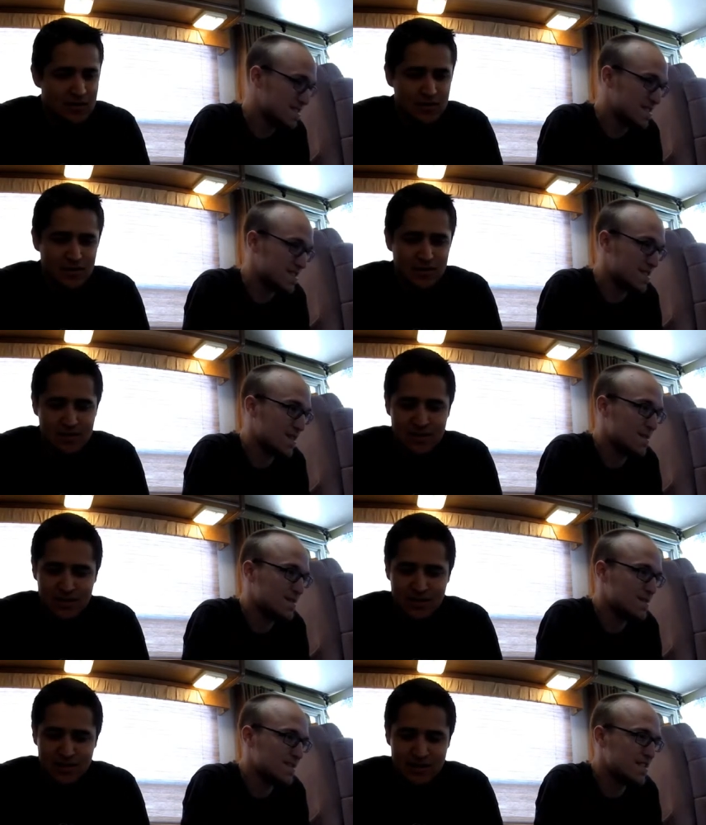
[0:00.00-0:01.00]
Speaker 1: that's a lot
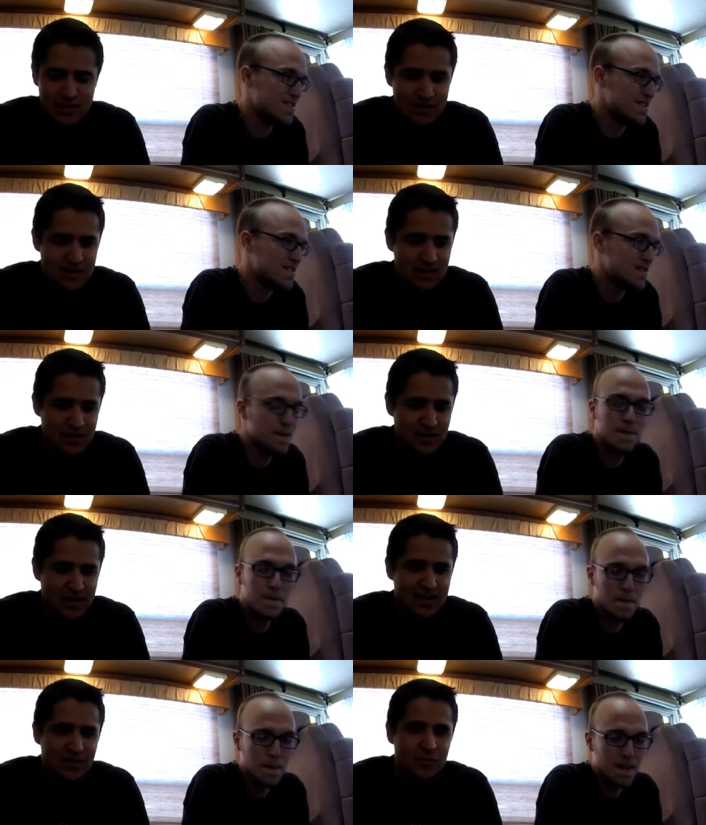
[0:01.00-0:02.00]
of digits.
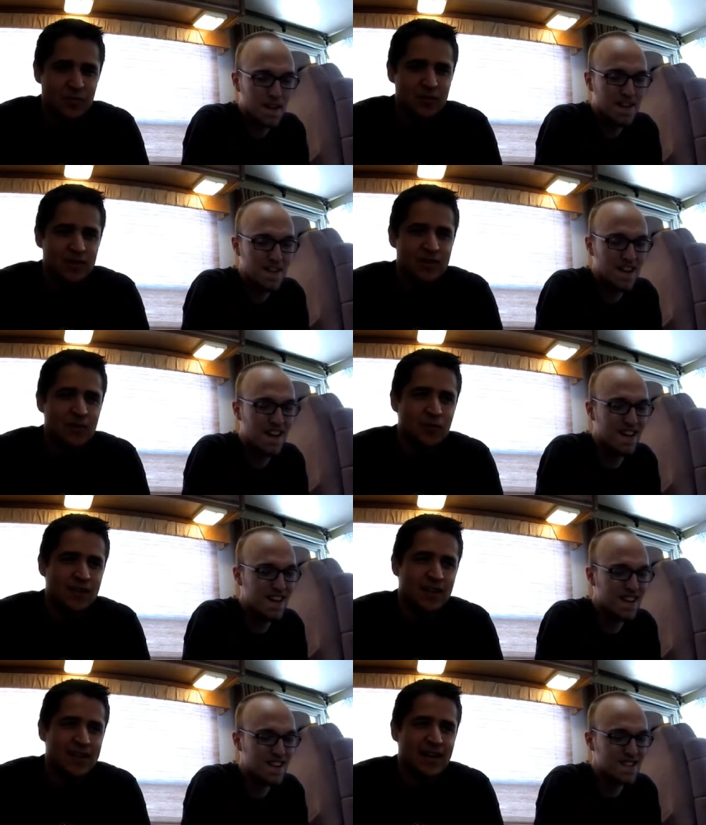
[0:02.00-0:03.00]
Yeah, we're
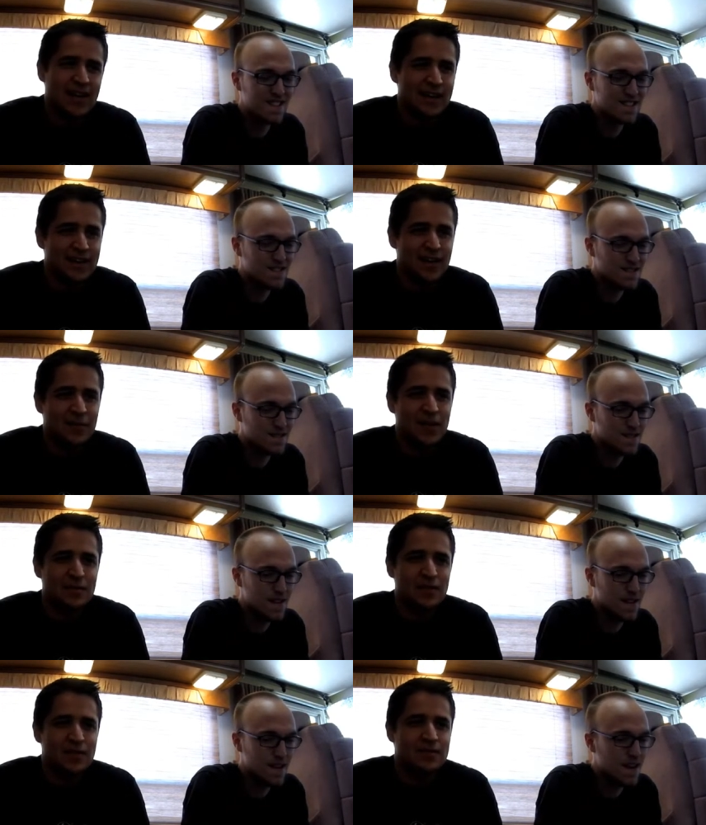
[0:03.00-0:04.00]
not that good at math,
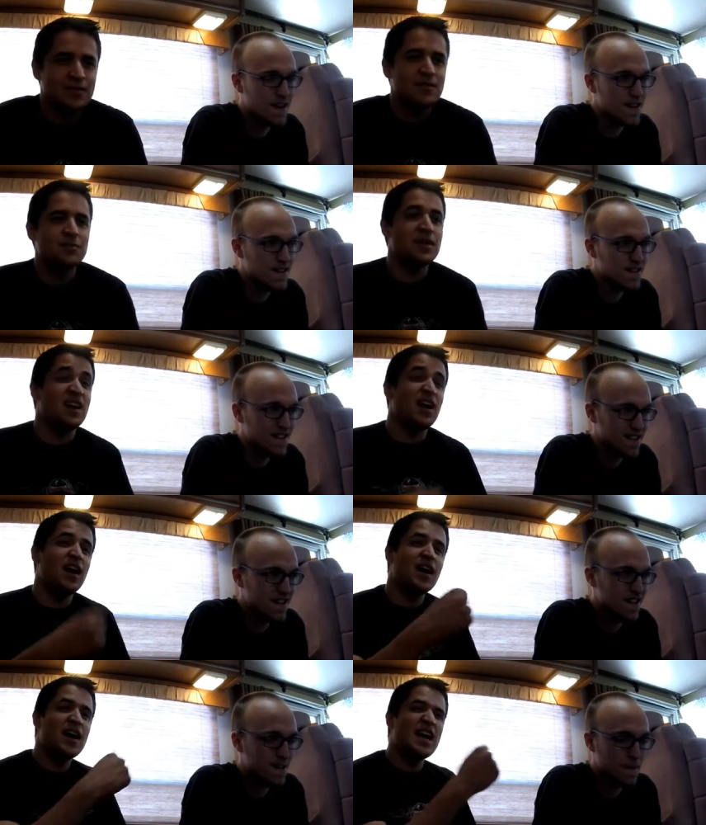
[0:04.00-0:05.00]
man. But uh,
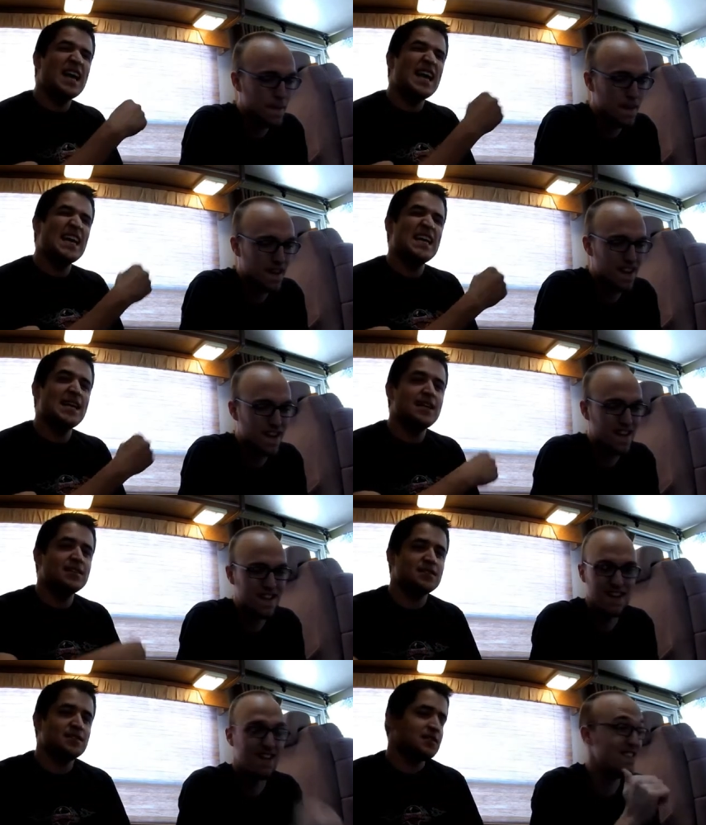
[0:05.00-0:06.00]
yeah,
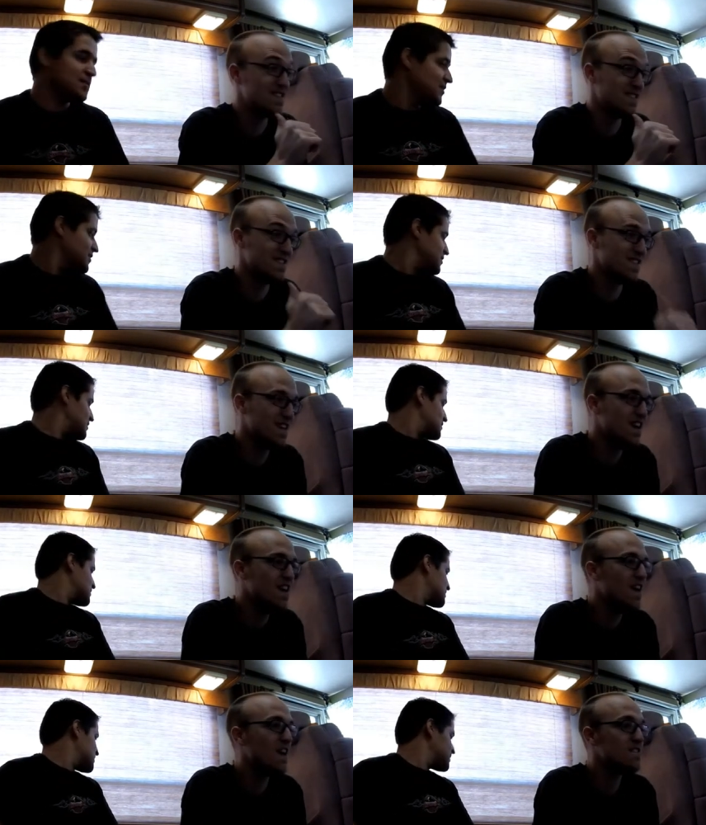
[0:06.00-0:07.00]
yeah, he's good.
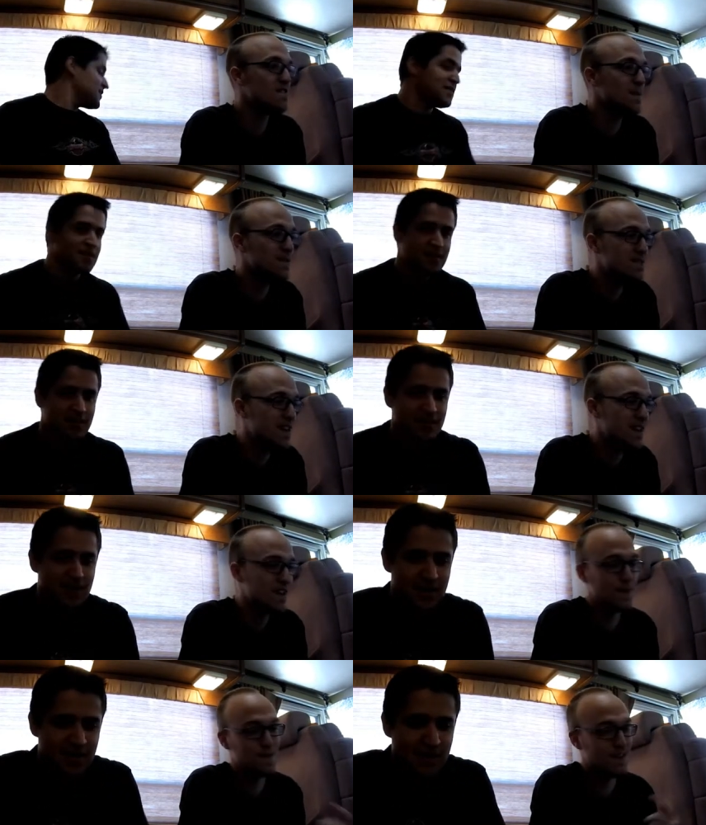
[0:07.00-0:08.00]
Alright, so number ten,
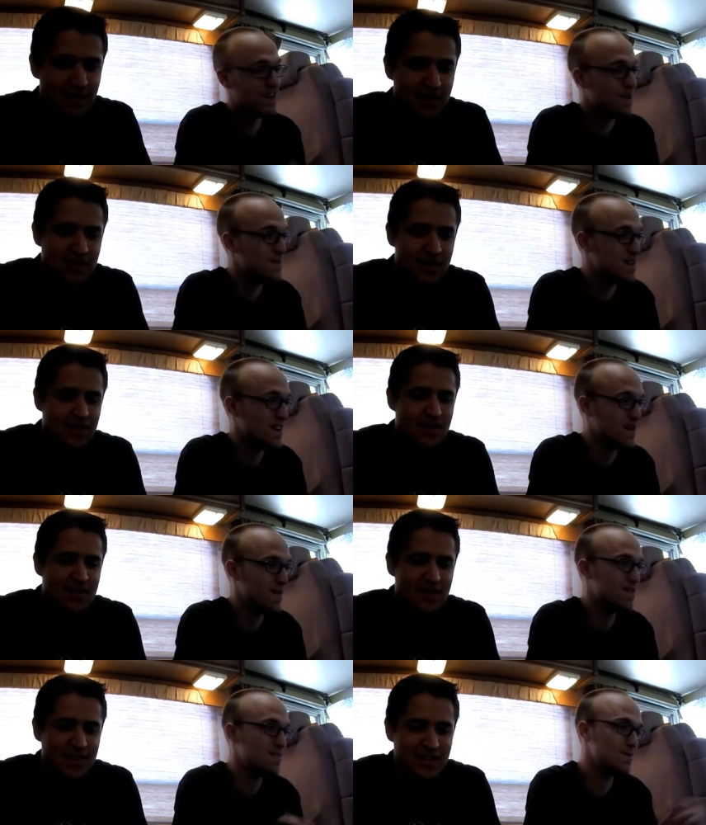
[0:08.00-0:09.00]
I'm going to let him take it
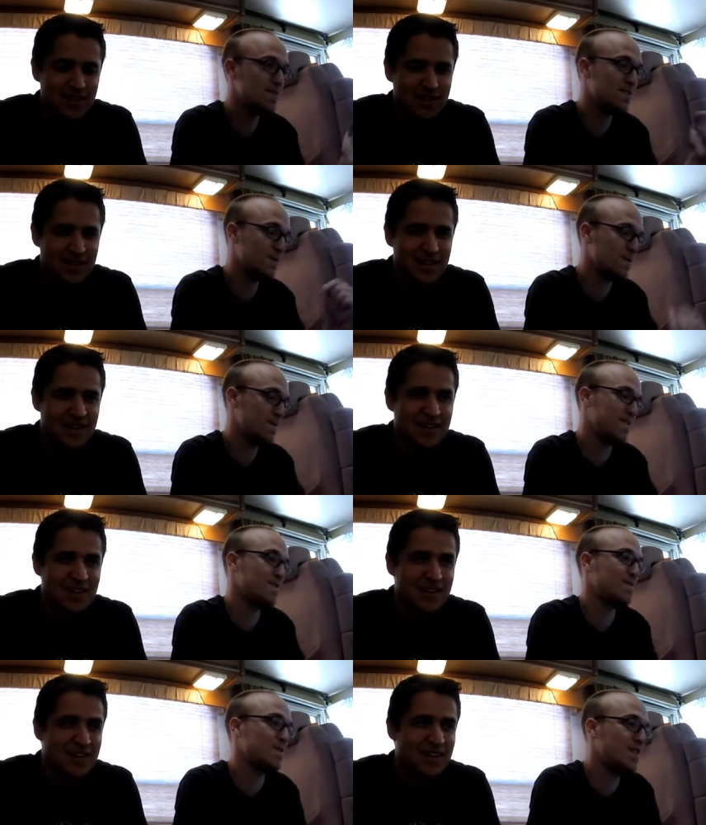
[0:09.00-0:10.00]
away just because we found
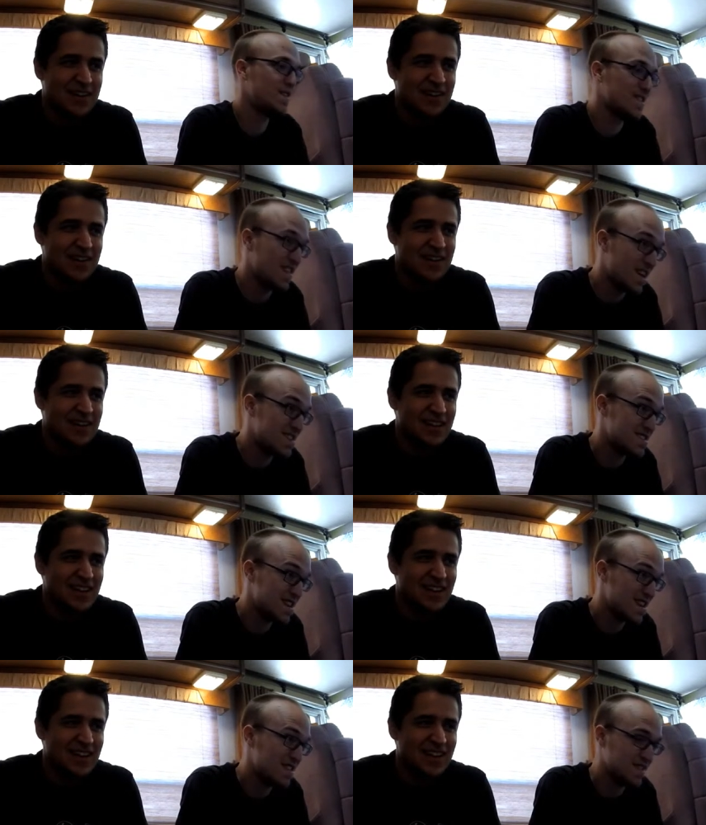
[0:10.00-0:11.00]
this video at the last
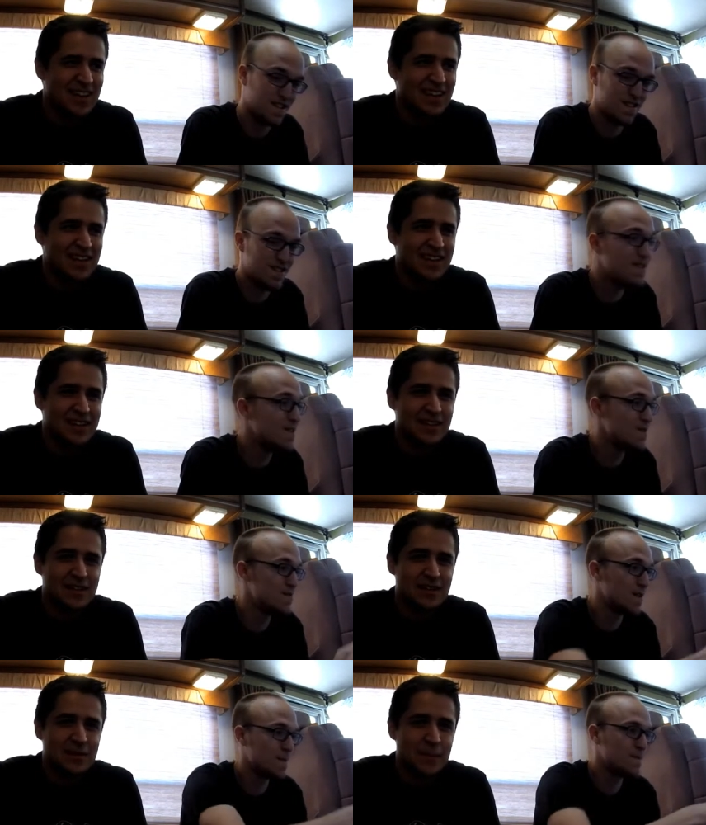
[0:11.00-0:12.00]
second, like, no
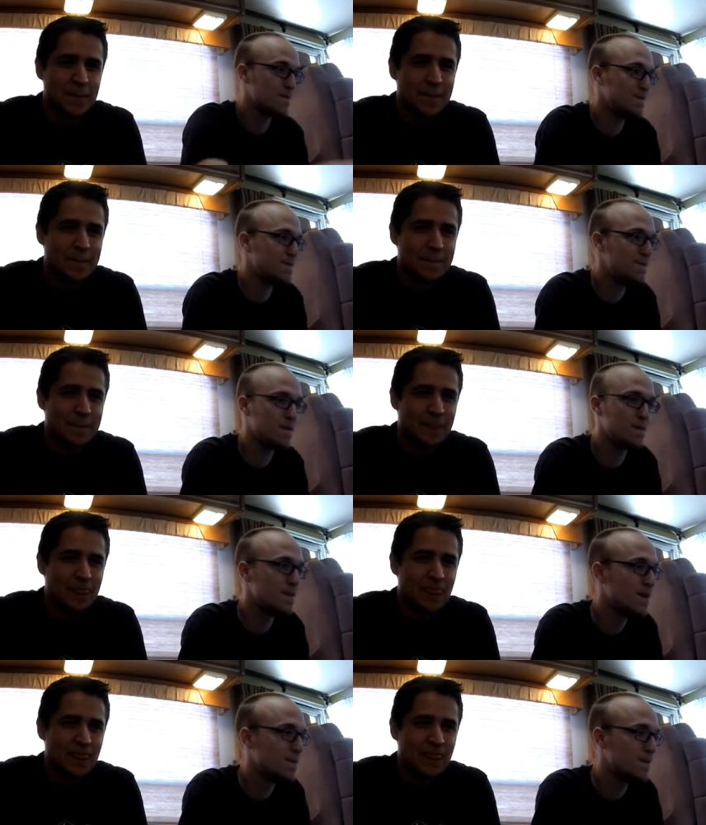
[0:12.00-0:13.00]
joke, a
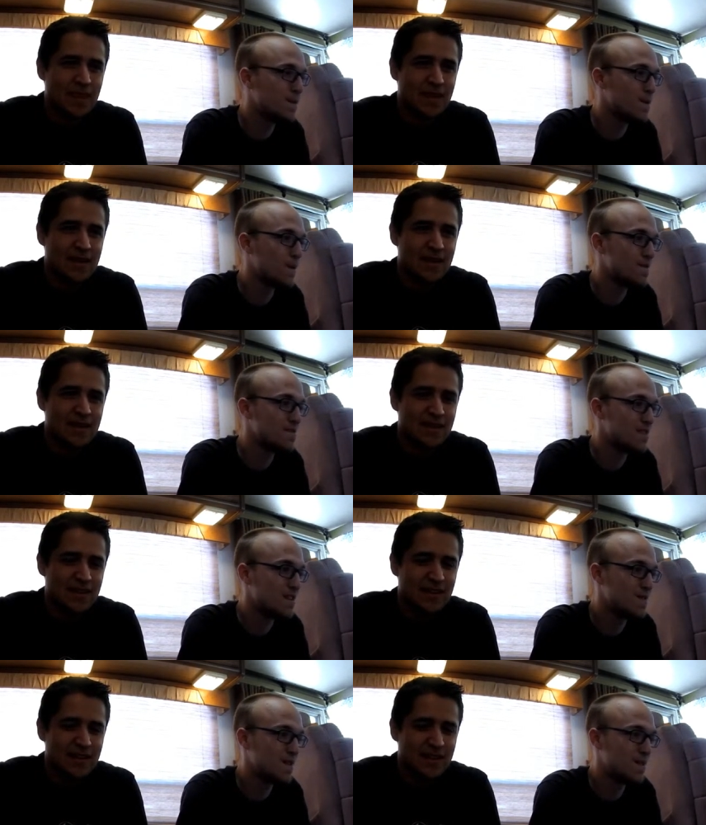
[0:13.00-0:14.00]
minute before we even
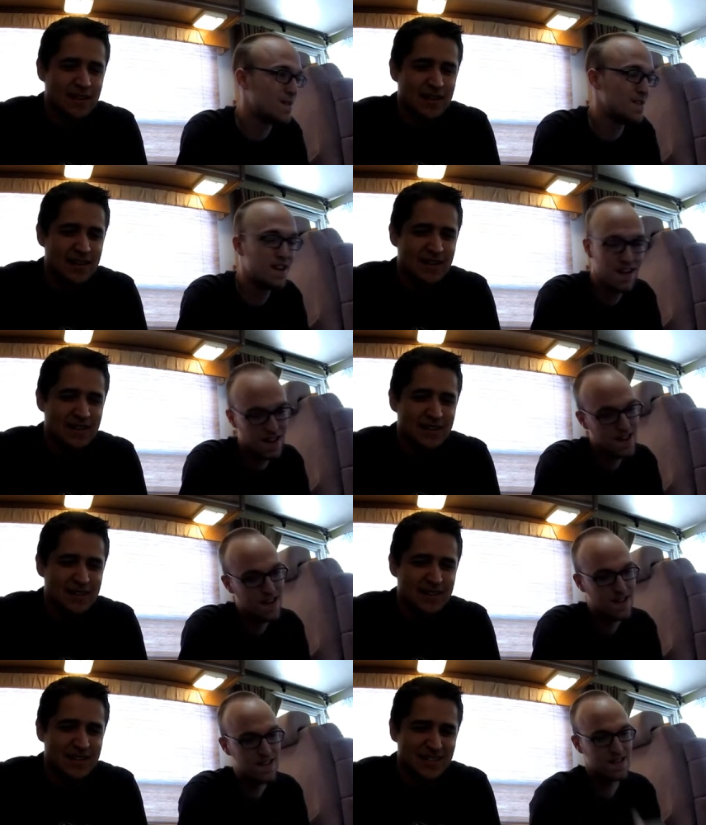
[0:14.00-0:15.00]
started recording.
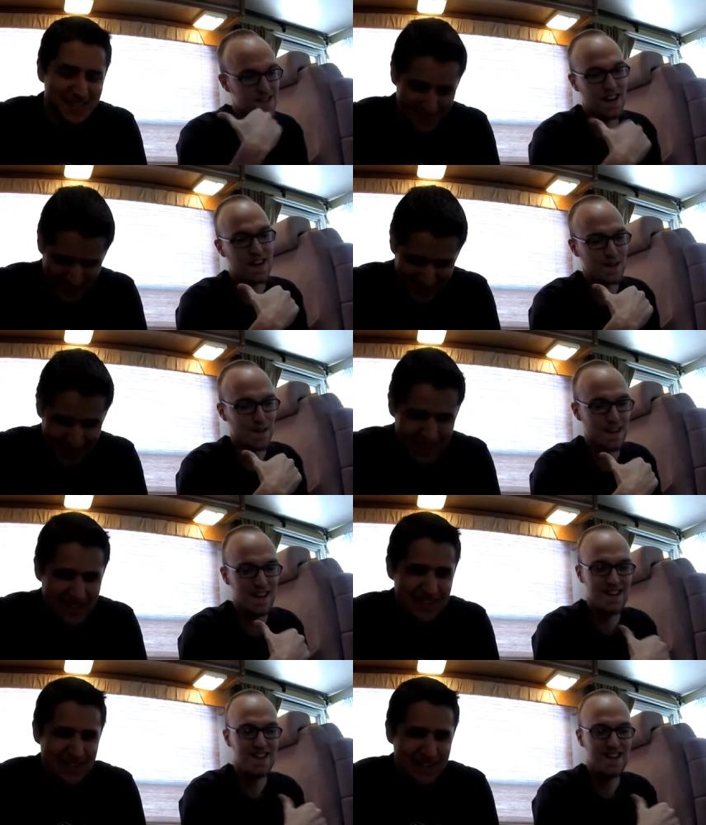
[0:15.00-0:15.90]
Take her away.